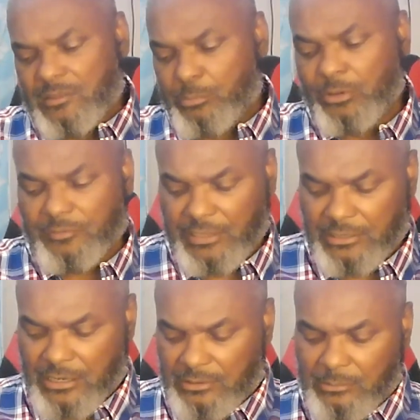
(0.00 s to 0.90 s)
the book of
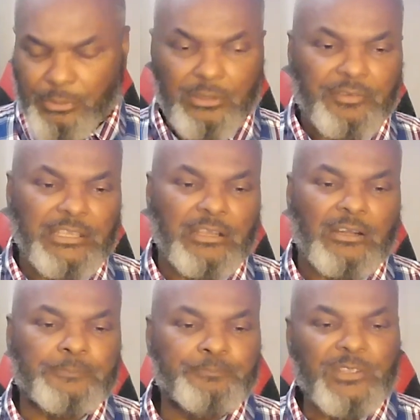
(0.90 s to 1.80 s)
Enoch. The book of
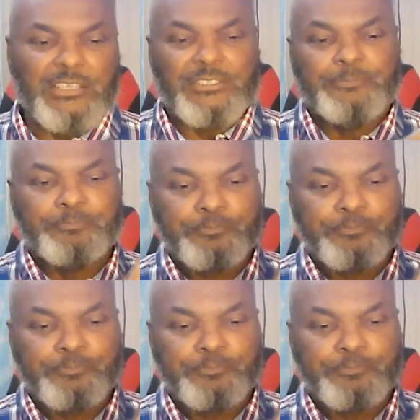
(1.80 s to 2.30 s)
Enoch, yes.